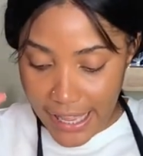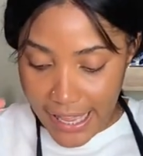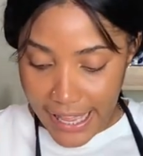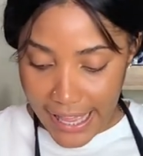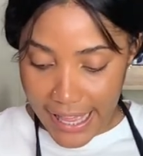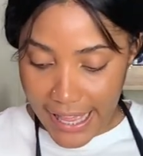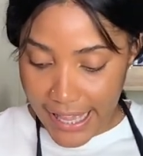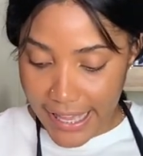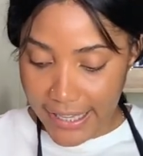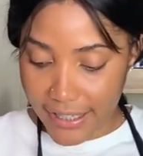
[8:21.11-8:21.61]

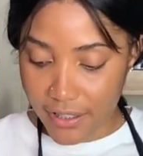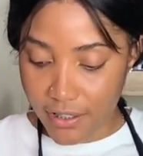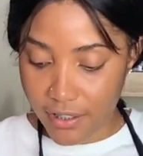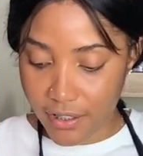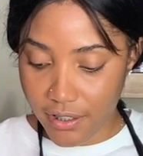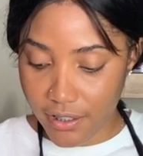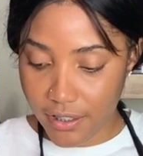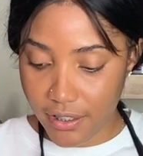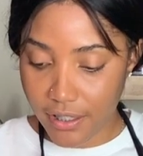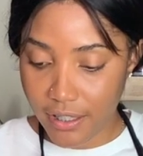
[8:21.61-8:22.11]
and
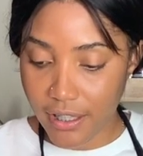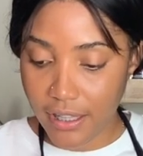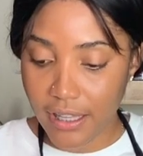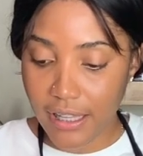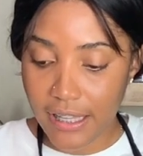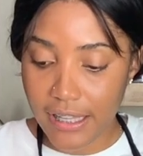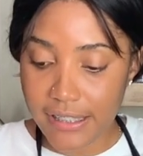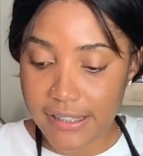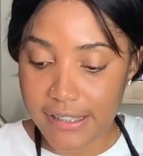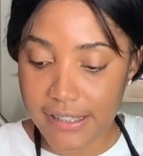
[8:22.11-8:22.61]

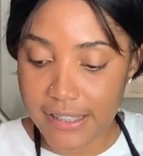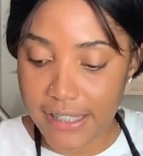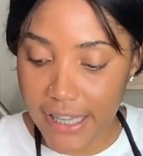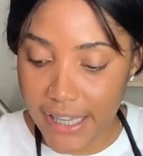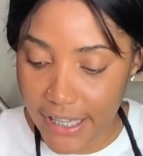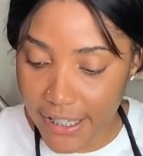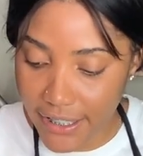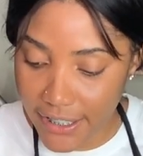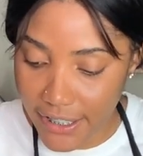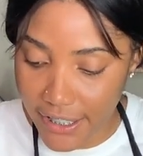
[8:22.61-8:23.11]

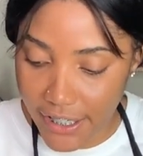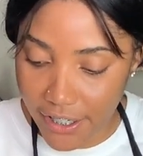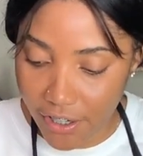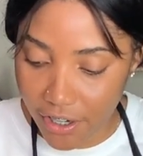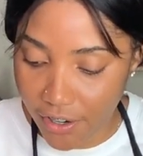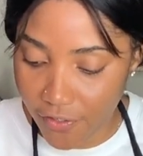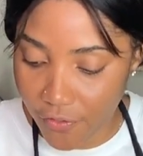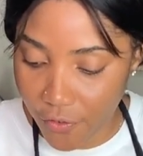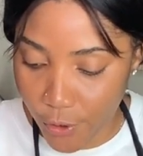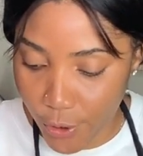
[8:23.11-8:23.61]
take care
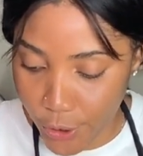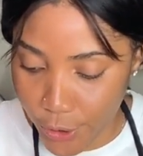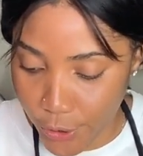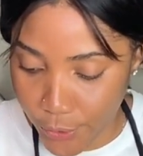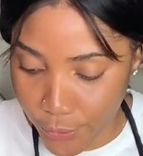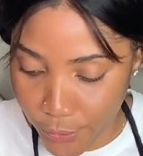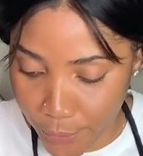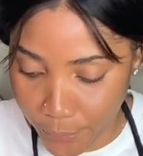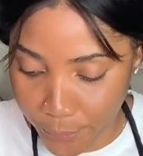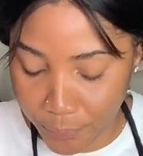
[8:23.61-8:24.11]
of our
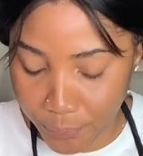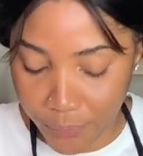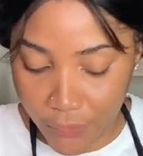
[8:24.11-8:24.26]
dough.